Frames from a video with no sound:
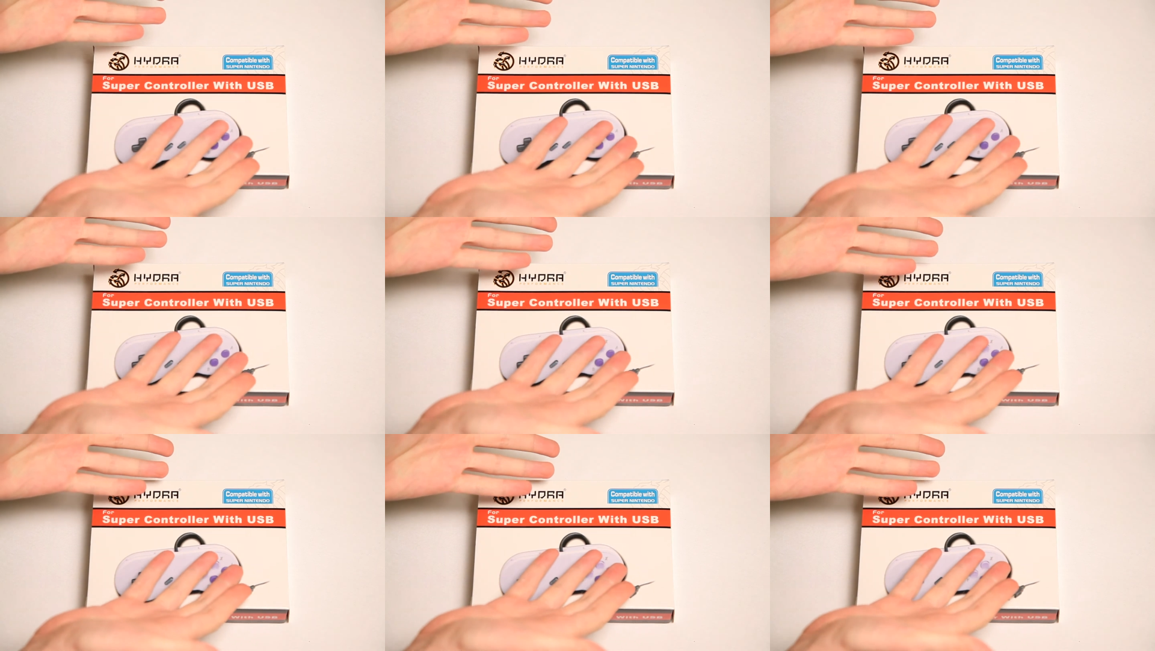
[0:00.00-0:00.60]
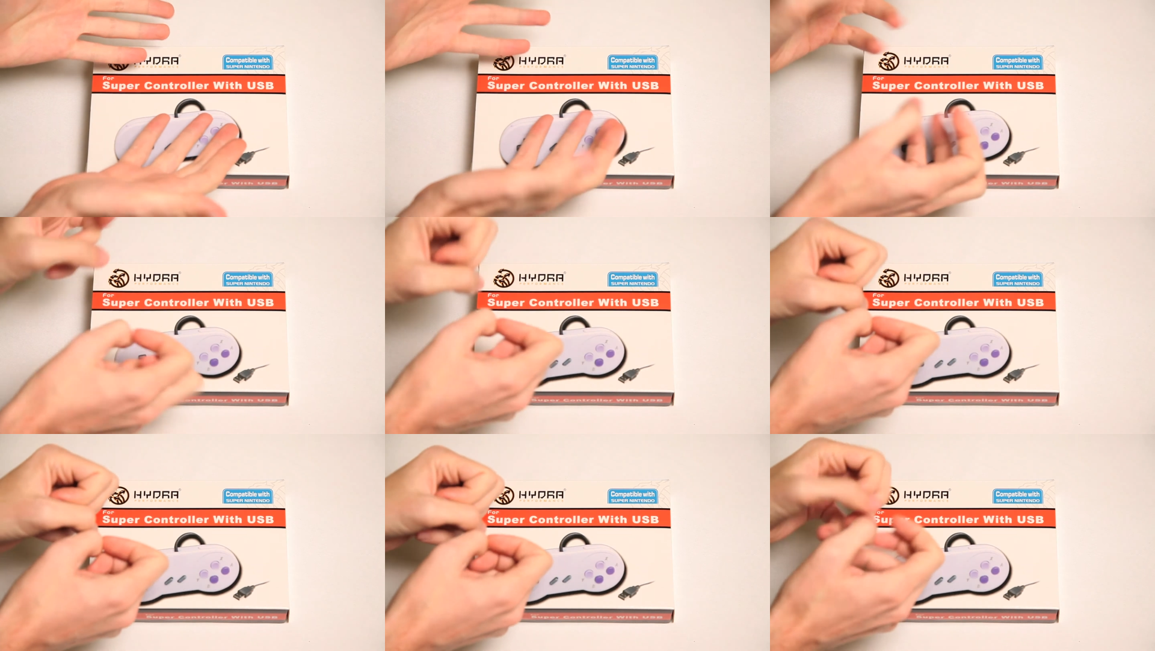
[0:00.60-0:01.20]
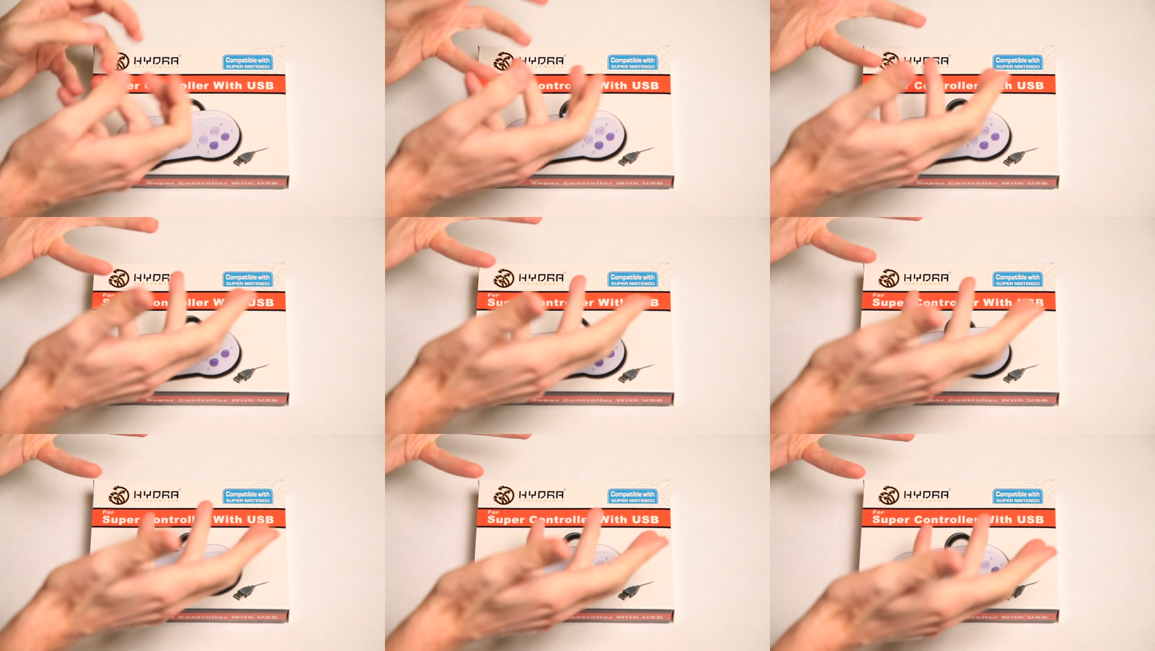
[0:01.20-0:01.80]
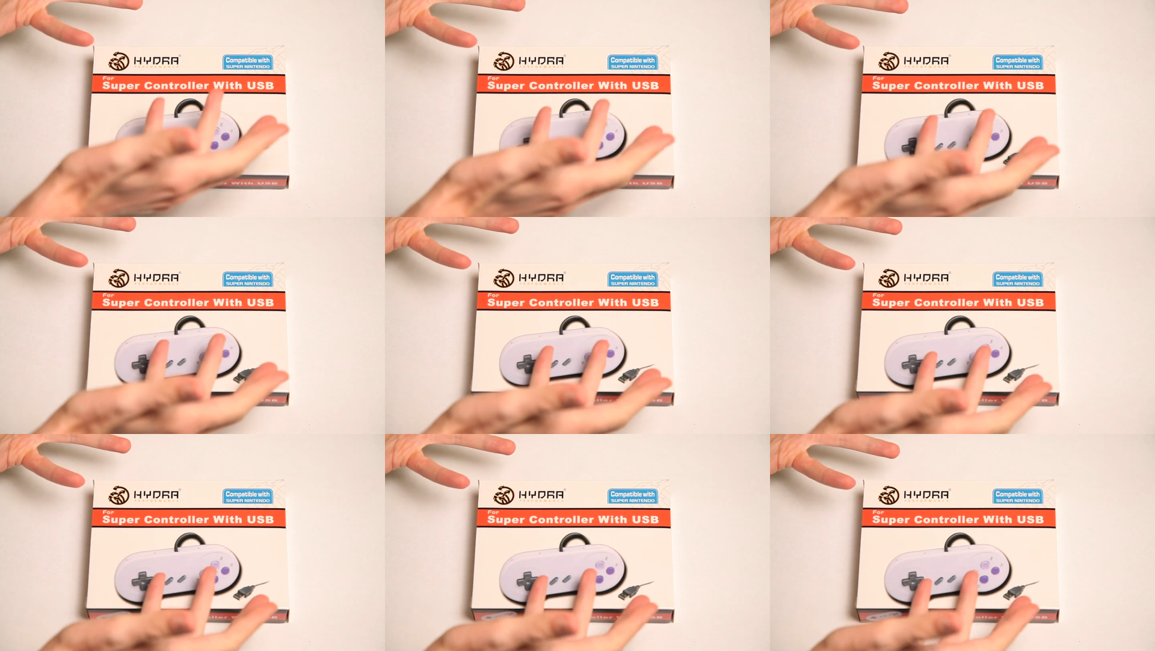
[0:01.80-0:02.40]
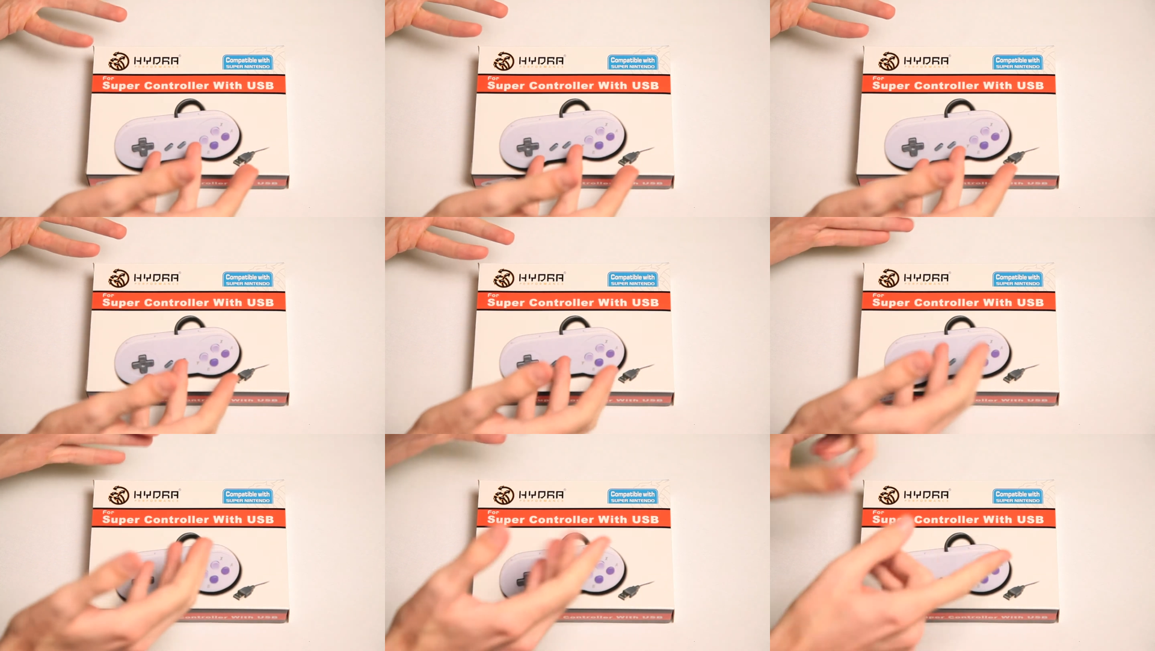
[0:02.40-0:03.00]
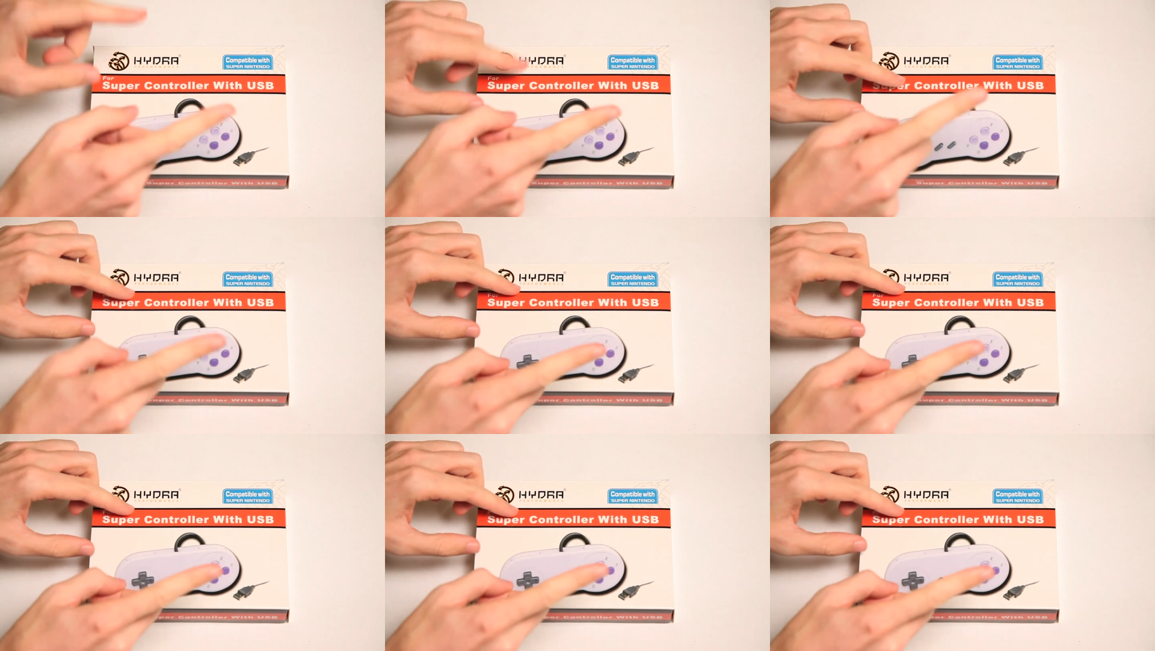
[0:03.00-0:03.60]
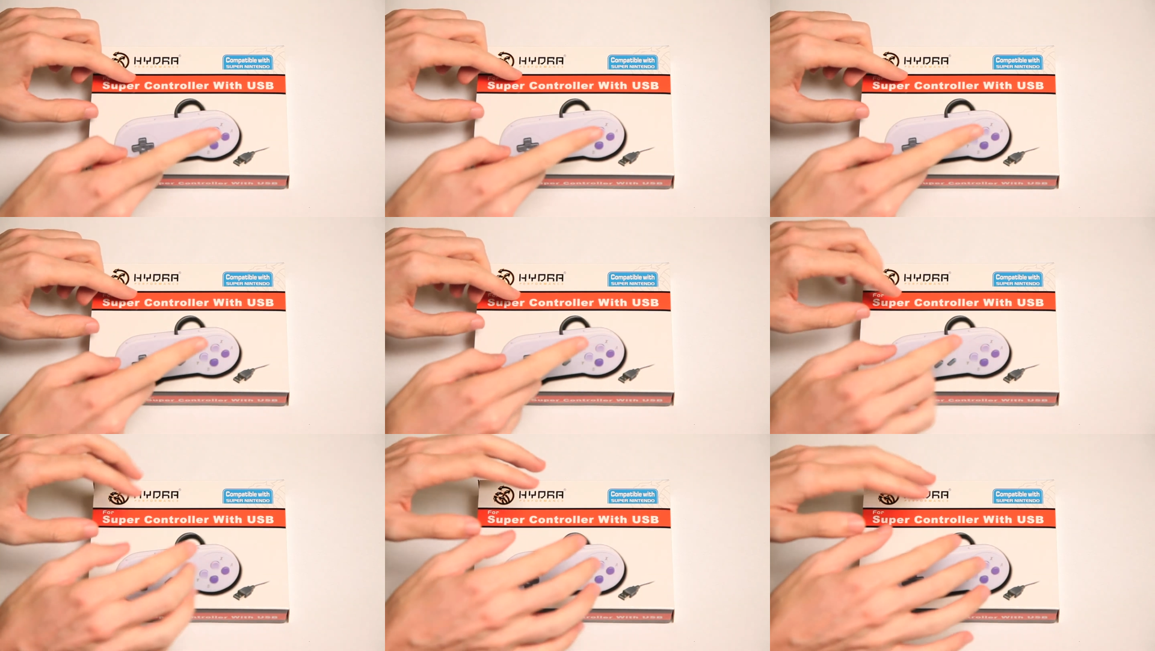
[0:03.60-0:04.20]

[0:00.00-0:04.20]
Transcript: Nobody's mouth can be seen.